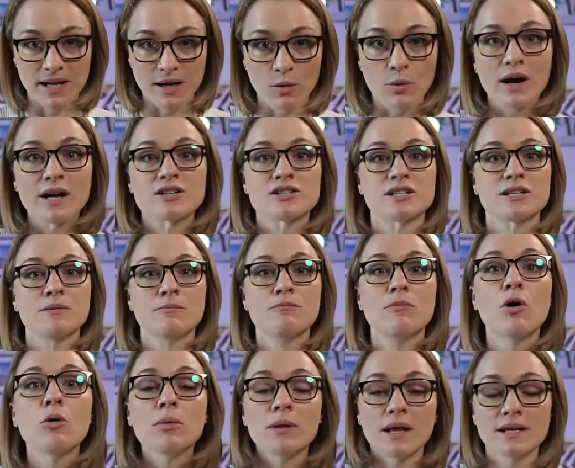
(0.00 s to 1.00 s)
We're actually
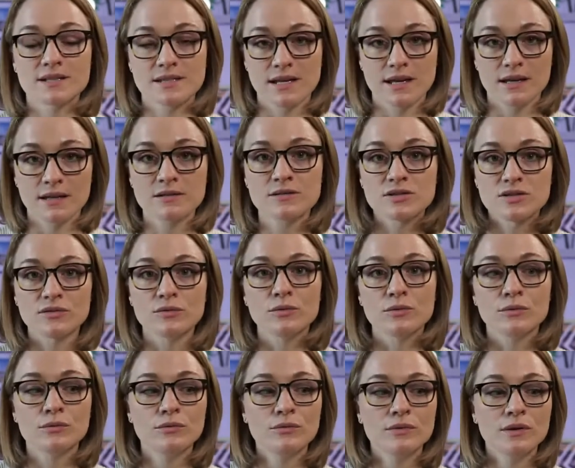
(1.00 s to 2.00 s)
mobilizing
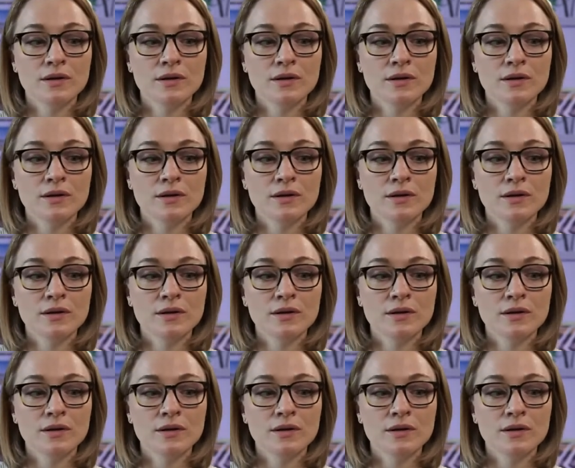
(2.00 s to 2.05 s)
to